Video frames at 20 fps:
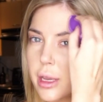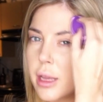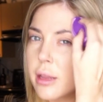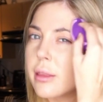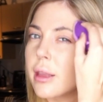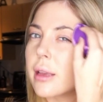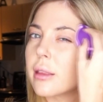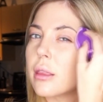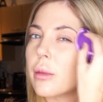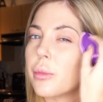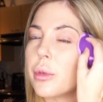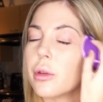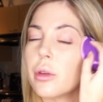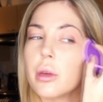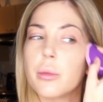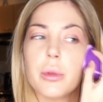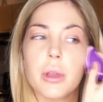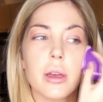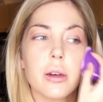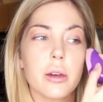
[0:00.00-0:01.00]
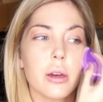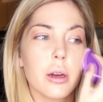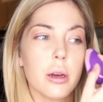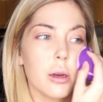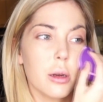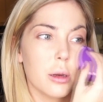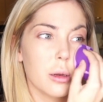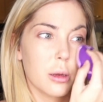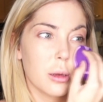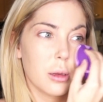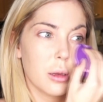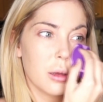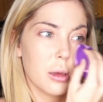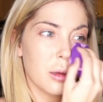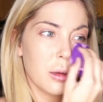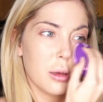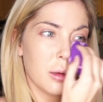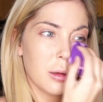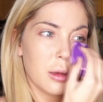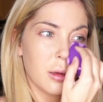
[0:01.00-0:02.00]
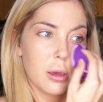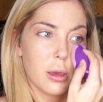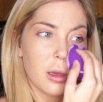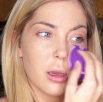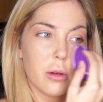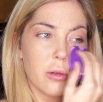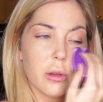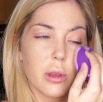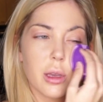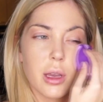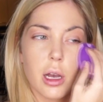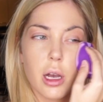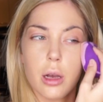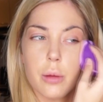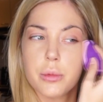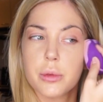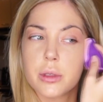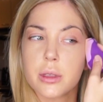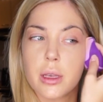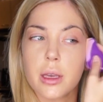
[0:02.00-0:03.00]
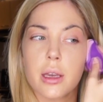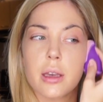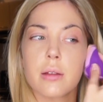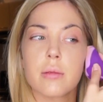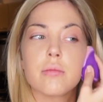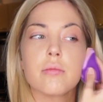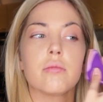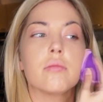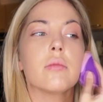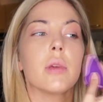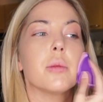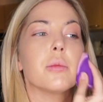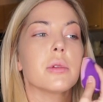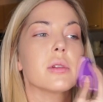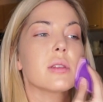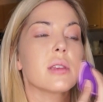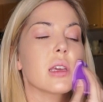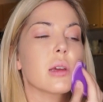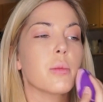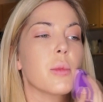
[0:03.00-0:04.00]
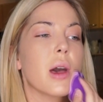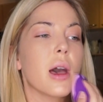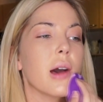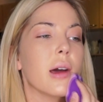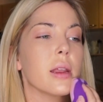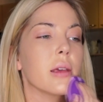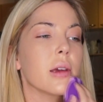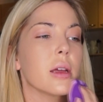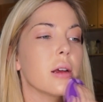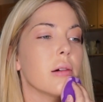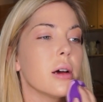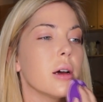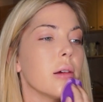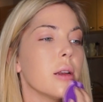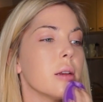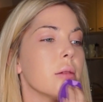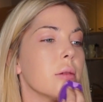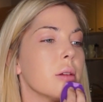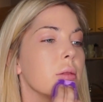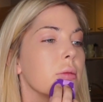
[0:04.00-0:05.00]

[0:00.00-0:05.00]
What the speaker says: end like the Beauty Blender. It really helps, like, I'm just like patting it on.